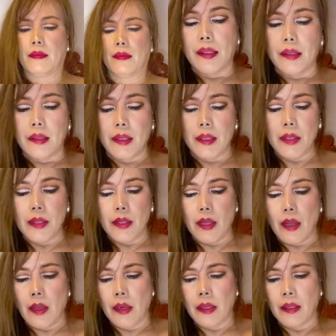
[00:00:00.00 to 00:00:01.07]
These
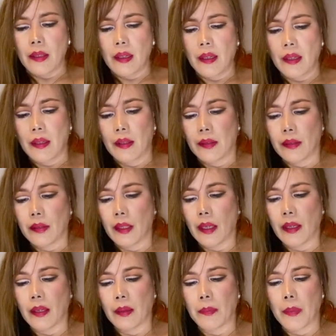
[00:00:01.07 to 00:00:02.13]
are
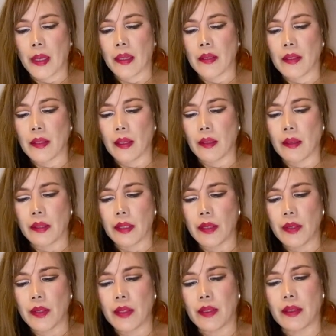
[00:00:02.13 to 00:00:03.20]
their best
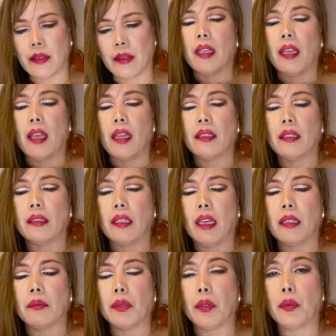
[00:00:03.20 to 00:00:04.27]
sellers and it
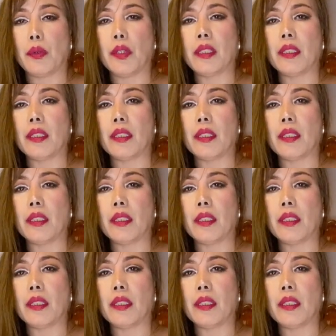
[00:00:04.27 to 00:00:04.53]
can be worn